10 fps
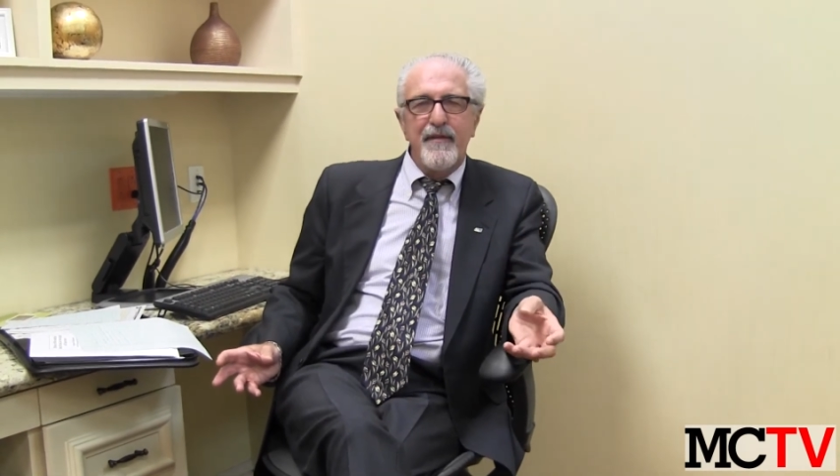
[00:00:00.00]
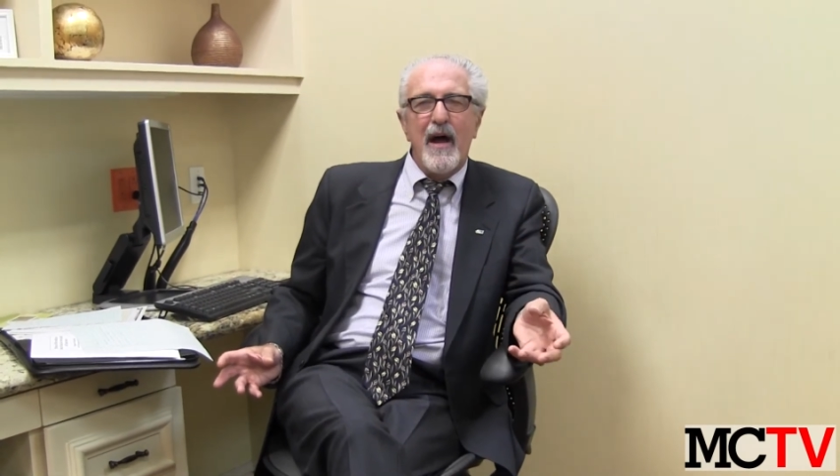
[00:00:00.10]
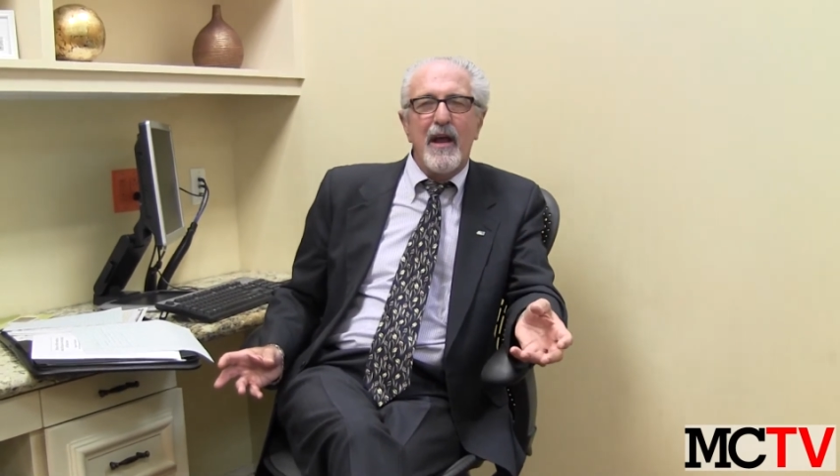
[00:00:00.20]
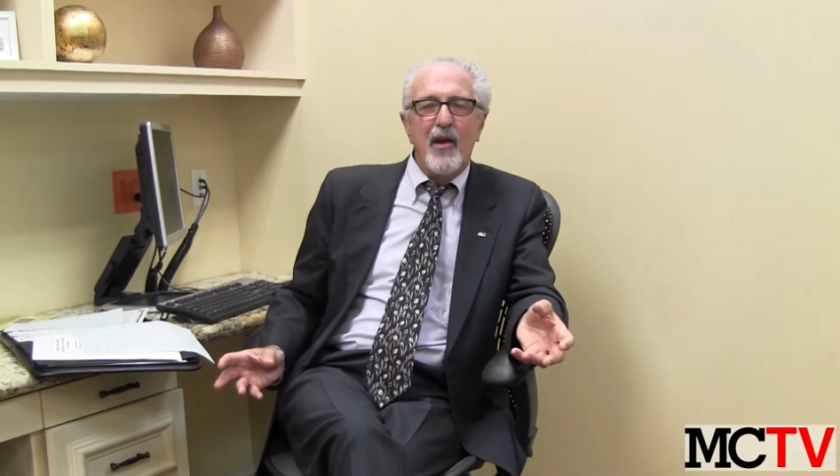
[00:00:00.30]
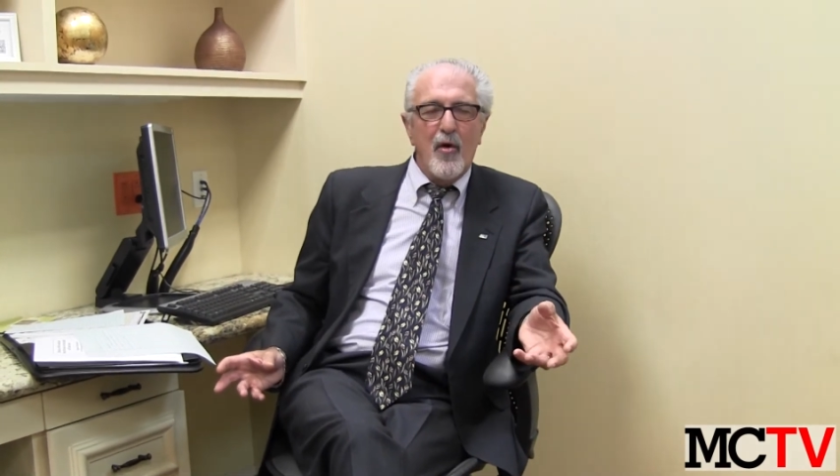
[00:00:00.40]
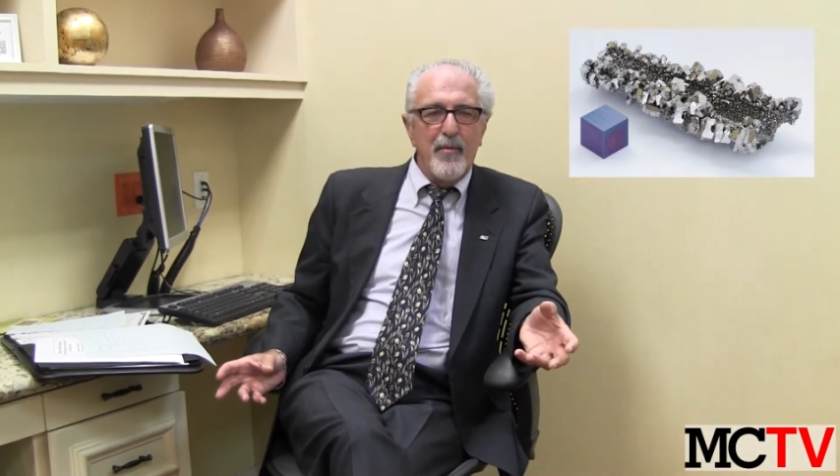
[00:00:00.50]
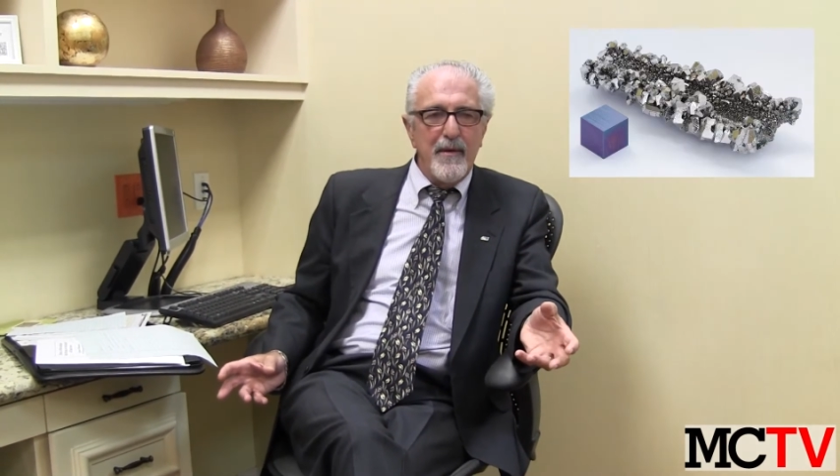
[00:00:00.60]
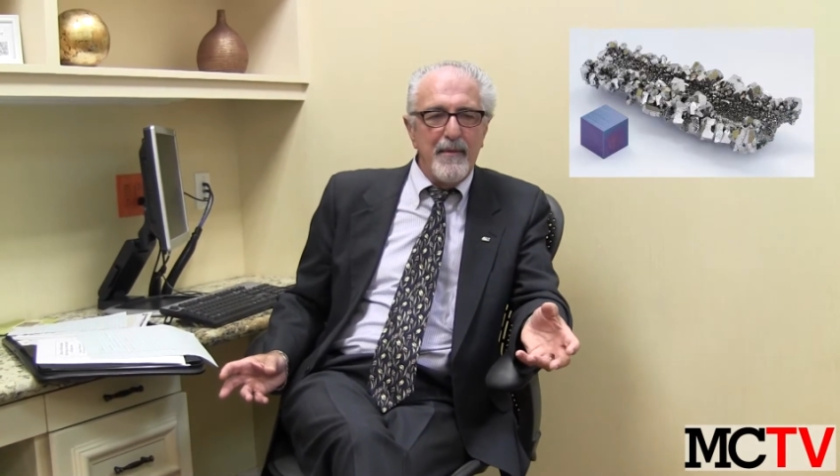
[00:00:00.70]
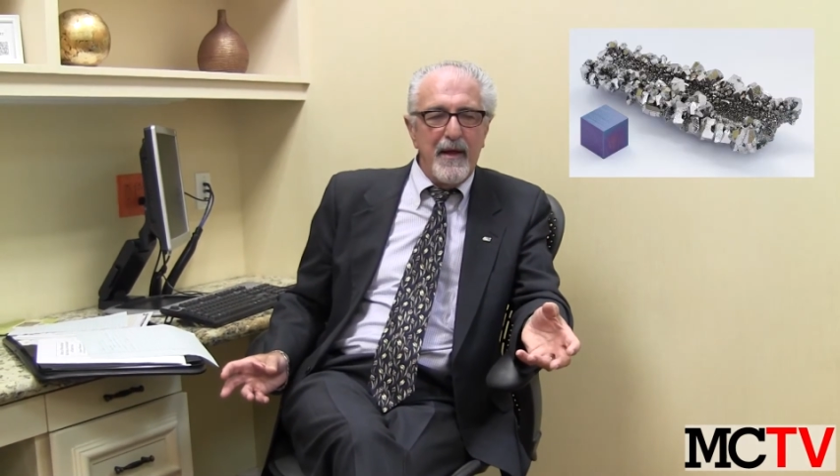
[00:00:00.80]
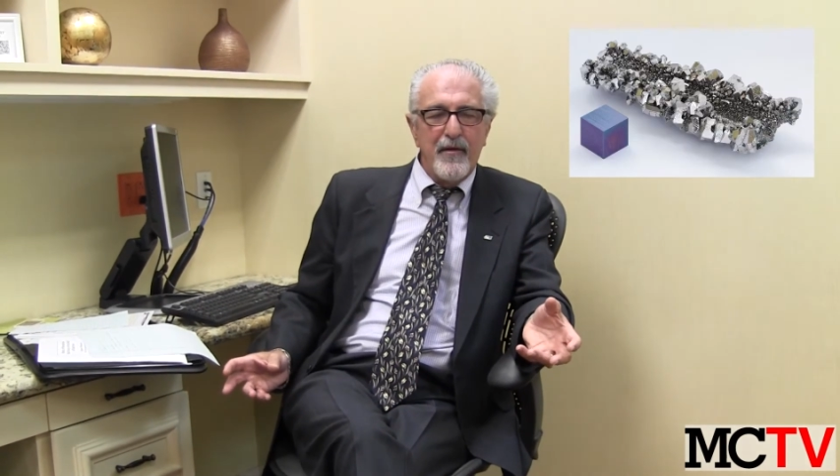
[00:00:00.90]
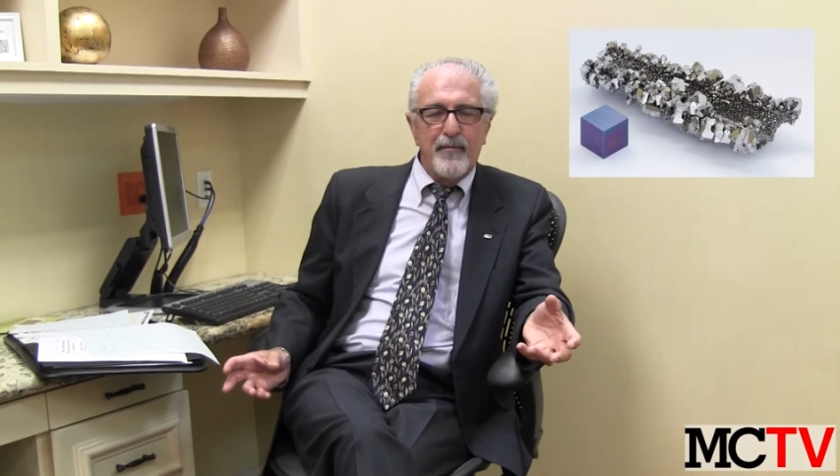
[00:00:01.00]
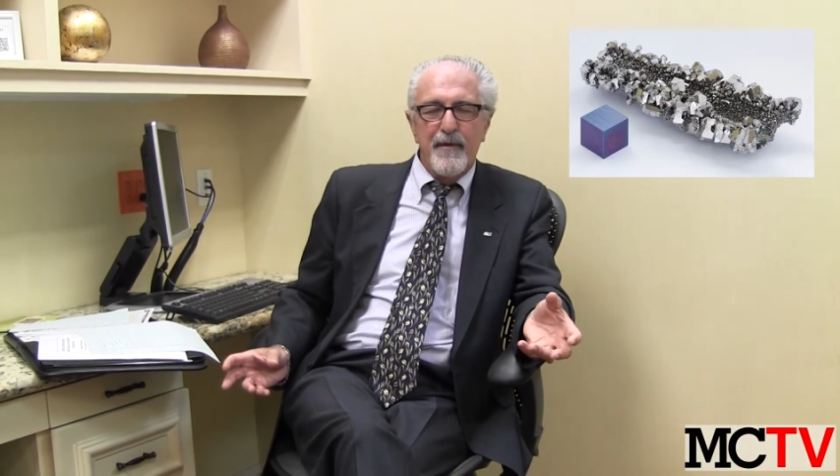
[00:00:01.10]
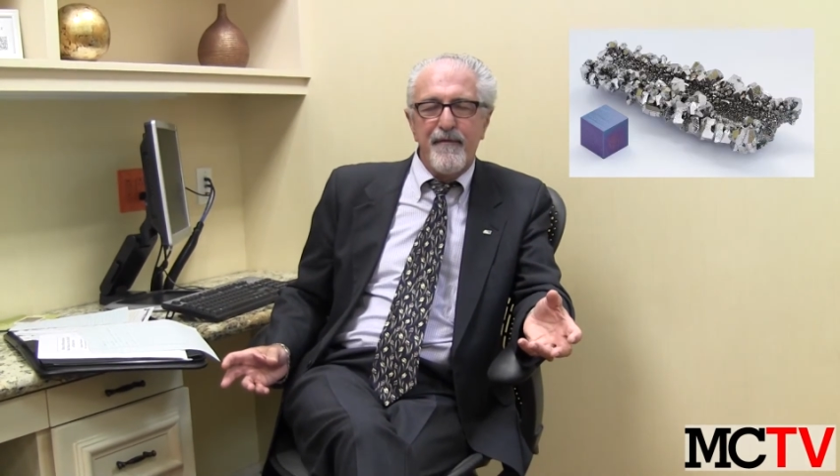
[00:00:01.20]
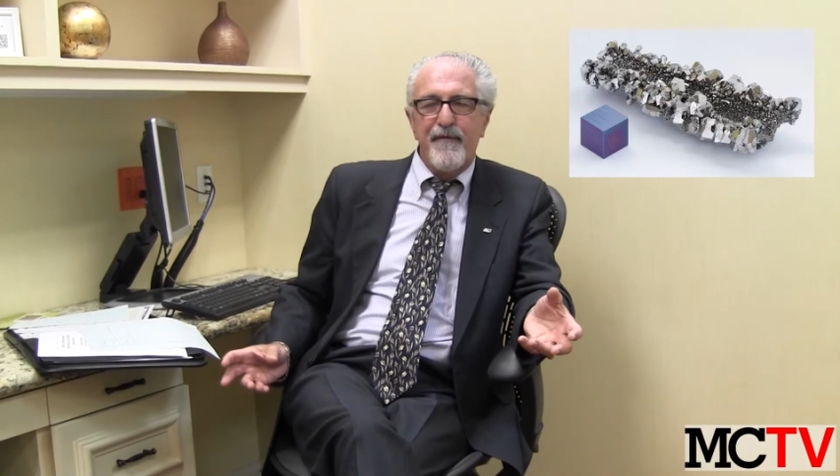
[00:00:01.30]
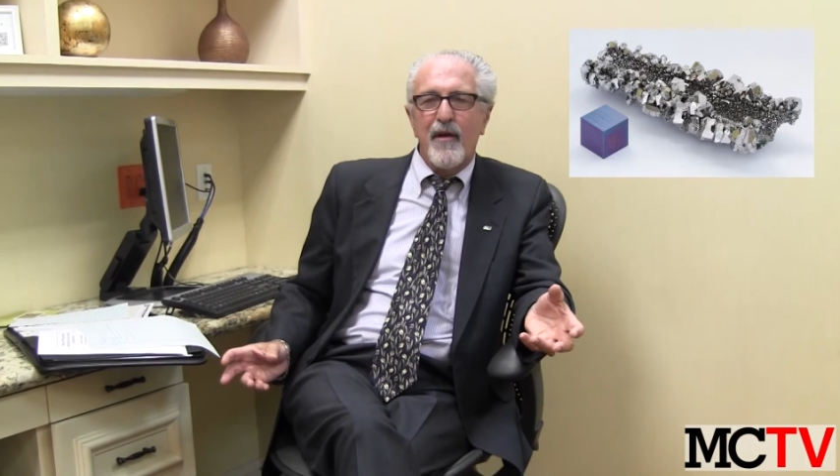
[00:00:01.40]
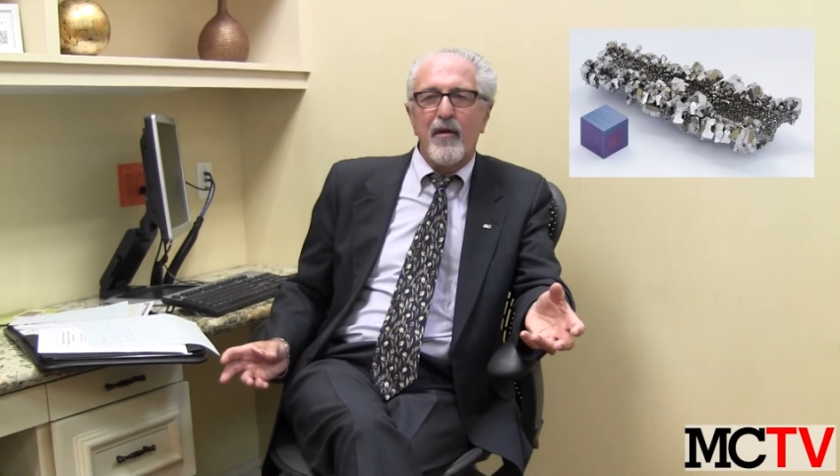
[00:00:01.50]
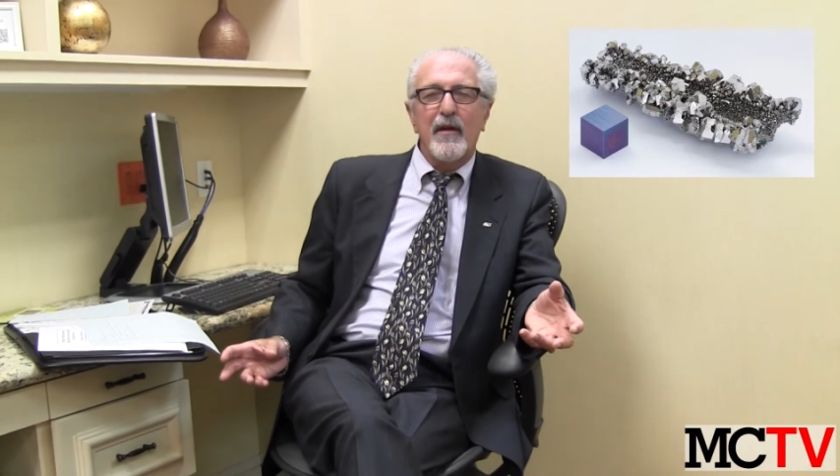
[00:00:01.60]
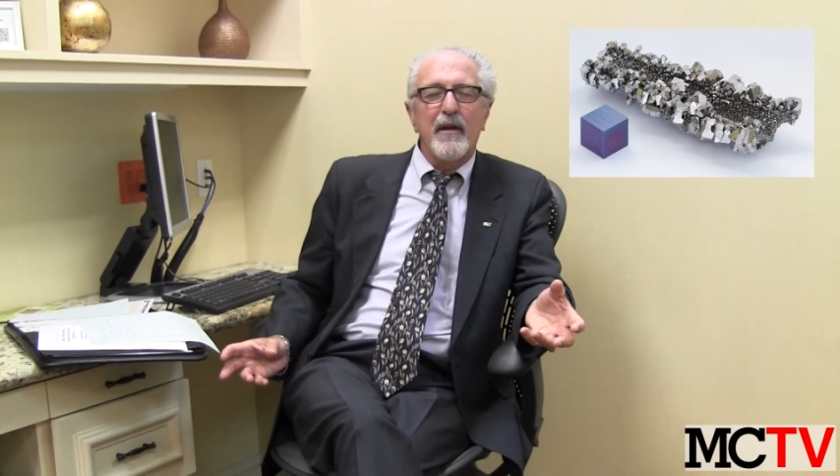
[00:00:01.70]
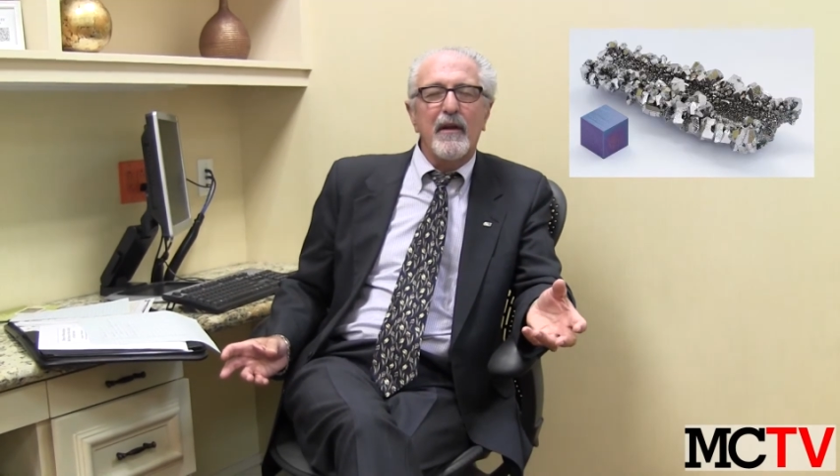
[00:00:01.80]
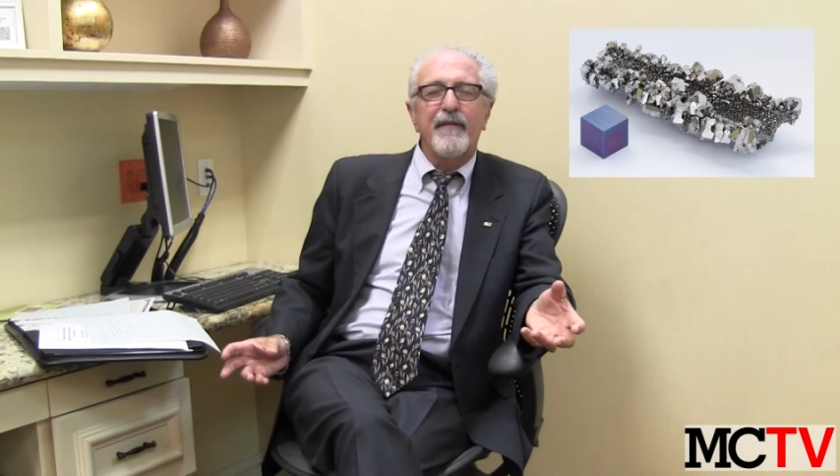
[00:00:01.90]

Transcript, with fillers: niobium, and there's been very little,